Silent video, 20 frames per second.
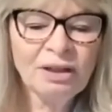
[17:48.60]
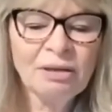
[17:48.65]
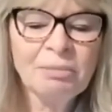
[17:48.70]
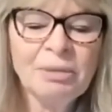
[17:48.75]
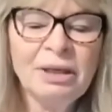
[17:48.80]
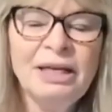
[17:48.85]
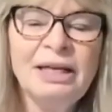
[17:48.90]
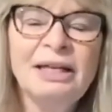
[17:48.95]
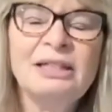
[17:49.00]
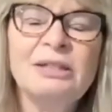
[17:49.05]

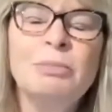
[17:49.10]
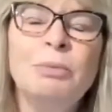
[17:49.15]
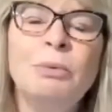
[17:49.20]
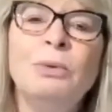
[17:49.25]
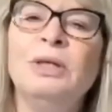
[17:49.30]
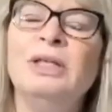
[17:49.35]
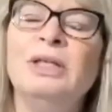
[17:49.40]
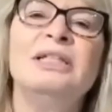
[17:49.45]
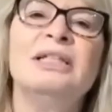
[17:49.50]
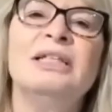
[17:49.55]
My next
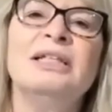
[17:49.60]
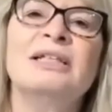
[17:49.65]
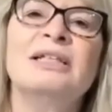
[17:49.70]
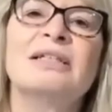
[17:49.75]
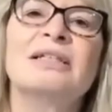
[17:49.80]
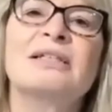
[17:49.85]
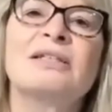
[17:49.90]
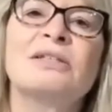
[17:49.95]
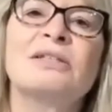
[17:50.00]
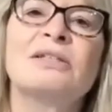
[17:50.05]
point
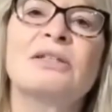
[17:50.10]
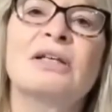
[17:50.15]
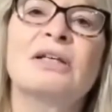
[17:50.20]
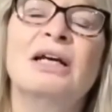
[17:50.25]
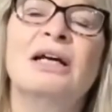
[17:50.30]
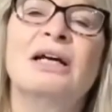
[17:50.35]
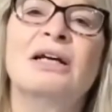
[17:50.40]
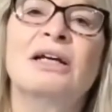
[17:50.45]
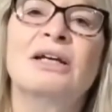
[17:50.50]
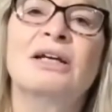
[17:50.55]
is
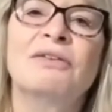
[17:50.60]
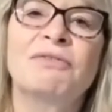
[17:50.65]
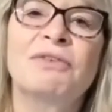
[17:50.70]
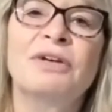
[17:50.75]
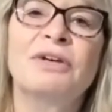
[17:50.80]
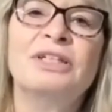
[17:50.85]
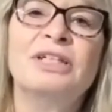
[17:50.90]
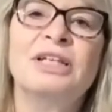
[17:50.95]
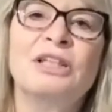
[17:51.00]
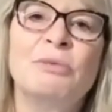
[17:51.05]

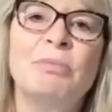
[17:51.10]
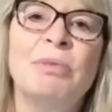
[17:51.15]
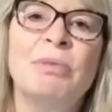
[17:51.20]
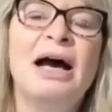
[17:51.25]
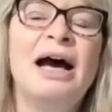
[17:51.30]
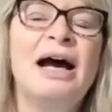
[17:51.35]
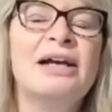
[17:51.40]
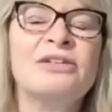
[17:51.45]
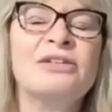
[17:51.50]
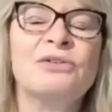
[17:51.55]
confronting the
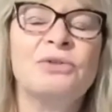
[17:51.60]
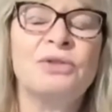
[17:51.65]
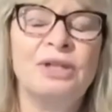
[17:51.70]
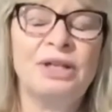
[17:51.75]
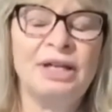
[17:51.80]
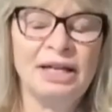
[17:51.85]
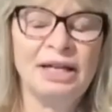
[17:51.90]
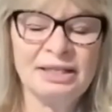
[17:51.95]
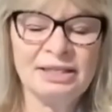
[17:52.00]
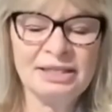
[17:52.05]
past or
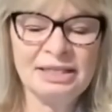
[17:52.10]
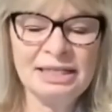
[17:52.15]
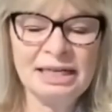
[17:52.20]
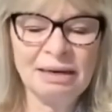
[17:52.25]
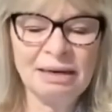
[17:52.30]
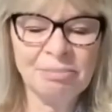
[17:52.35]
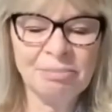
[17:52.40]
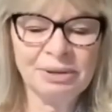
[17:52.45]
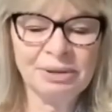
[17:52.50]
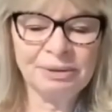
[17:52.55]
the next
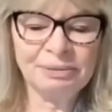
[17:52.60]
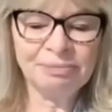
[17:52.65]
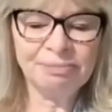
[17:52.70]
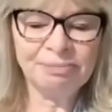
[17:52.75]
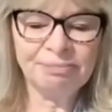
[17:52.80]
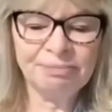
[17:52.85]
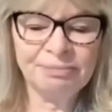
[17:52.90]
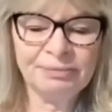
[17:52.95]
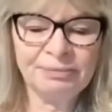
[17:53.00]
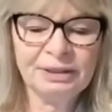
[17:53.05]
step.
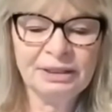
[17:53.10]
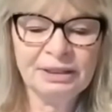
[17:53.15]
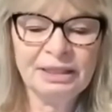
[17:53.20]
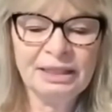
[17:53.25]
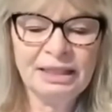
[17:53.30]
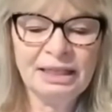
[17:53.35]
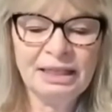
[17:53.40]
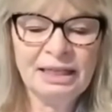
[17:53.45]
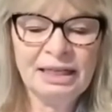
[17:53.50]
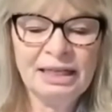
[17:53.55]

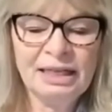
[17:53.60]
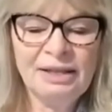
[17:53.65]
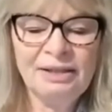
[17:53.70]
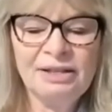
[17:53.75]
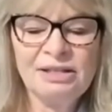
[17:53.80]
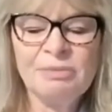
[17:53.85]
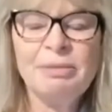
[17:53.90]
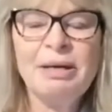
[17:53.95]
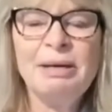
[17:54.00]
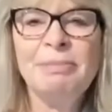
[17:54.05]

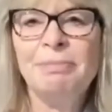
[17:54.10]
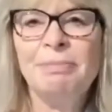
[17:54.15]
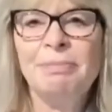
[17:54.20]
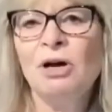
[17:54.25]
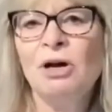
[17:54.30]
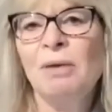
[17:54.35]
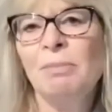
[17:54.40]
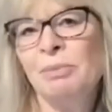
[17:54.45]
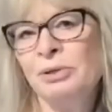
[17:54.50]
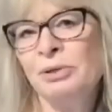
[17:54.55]
This might
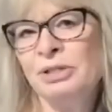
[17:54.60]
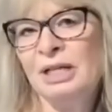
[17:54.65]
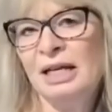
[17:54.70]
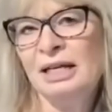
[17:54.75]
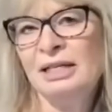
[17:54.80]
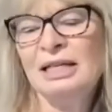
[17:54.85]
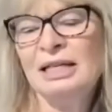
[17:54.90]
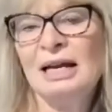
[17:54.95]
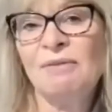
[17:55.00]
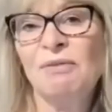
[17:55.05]
not
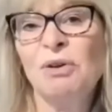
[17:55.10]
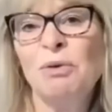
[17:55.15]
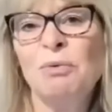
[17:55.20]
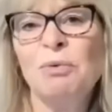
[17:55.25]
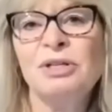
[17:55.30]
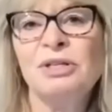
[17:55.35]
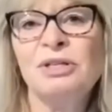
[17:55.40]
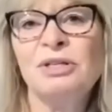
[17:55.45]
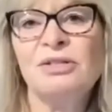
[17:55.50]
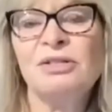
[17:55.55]
pertain to
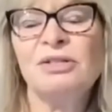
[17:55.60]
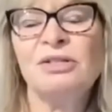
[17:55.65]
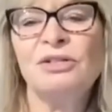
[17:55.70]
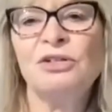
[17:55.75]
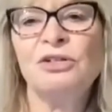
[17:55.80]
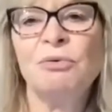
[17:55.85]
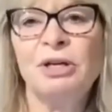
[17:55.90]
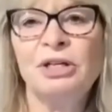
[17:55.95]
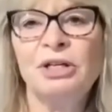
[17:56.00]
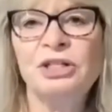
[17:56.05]
everyone's
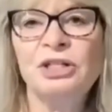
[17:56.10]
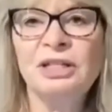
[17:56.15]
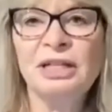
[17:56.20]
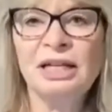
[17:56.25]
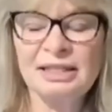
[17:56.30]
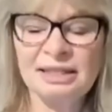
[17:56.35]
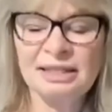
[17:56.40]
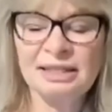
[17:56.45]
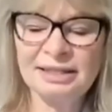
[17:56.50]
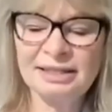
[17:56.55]
situation
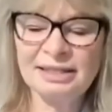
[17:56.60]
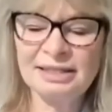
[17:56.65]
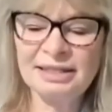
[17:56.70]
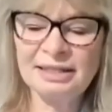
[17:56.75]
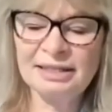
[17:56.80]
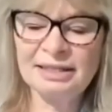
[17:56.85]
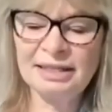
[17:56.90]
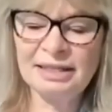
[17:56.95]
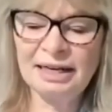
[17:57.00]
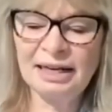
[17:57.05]
that's
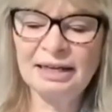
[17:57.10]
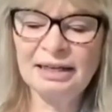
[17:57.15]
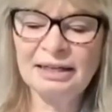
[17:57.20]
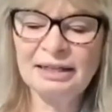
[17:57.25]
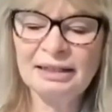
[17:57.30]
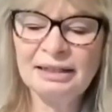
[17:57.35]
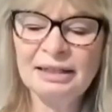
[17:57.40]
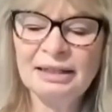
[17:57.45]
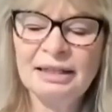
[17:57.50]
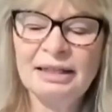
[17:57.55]
listening today,
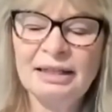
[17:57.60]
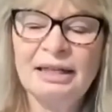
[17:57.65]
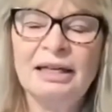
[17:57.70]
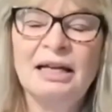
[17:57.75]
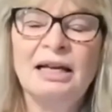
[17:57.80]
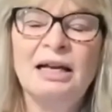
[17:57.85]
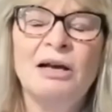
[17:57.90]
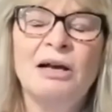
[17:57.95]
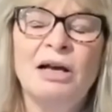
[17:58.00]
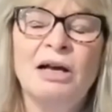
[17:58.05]

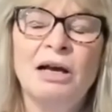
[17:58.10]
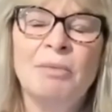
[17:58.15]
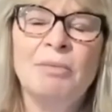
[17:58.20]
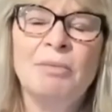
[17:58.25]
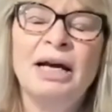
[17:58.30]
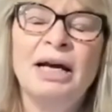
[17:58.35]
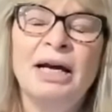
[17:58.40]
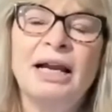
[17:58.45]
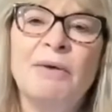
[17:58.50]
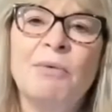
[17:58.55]

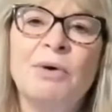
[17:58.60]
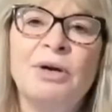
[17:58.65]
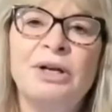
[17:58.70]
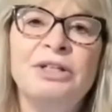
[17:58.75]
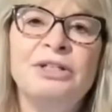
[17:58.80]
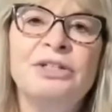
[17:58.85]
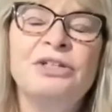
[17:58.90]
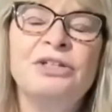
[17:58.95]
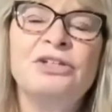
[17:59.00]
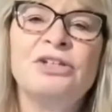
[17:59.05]
but I
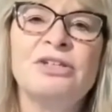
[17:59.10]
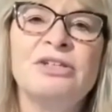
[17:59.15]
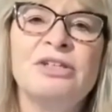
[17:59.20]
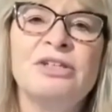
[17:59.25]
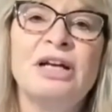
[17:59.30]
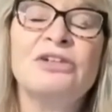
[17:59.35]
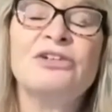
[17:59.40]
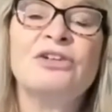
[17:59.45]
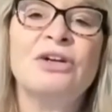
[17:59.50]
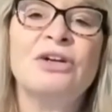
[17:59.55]
wanted to just
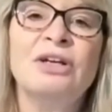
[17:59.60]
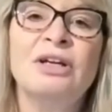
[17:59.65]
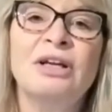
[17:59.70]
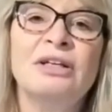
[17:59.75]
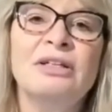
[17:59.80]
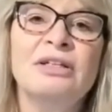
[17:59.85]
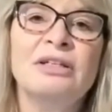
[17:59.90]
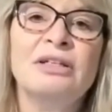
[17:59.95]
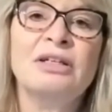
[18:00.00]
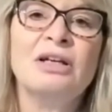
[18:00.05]
touch on
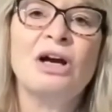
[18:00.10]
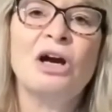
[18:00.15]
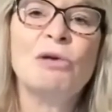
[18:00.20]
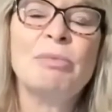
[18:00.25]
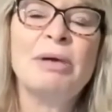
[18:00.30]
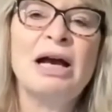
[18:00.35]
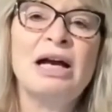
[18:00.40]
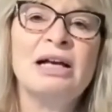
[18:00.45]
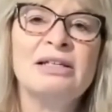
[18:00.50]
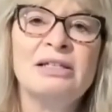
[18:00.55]
it. Our
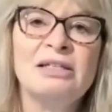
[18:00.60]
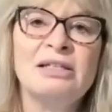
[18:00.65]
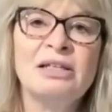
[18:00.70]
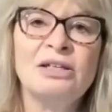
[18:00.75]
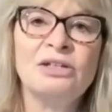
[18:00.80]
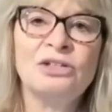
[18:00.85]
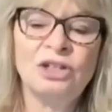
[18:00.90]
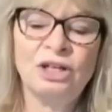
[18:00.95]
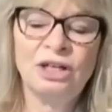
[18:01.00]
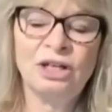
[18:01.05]
past is
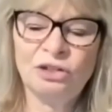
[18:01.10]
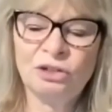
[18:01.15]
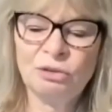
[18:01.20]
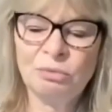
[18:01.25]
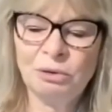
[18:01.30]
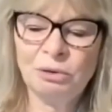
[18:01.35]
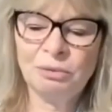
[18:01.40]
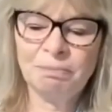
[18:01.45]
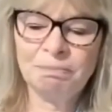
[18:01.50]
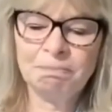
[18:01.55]

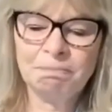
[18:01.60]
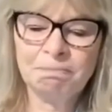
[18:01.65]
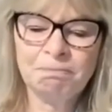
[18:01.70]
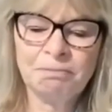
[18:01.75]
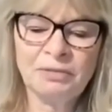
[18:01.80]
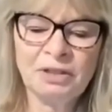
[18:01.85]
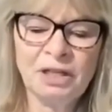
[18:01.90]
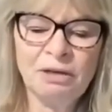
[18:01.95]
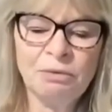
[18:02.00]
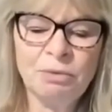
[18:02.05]
unchangeable
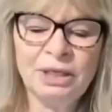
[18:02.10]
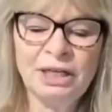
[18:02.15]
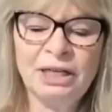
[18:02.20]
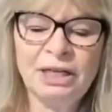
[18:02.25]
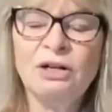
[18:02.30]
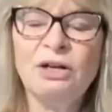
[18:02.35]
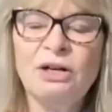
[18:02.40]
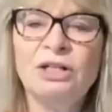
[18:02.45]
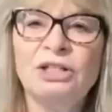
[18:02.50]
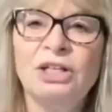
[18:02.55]
and we
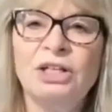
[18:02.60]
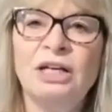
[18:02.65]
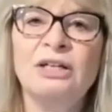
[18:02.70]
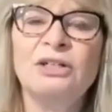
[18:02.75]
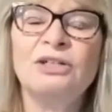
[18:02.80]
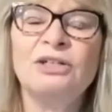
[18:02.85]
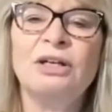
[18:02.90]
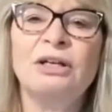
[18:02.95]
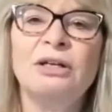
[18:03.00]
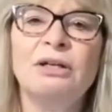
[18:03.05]
cannot
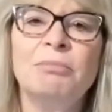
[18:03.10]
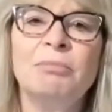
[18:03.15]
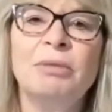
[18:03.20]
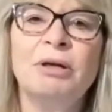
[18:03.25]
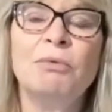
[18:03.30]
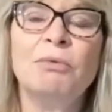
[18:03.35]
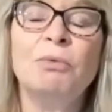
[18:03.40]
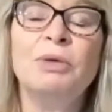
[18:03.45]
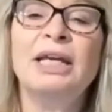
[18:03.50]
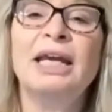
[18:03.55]
change it,
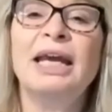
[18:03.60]
but we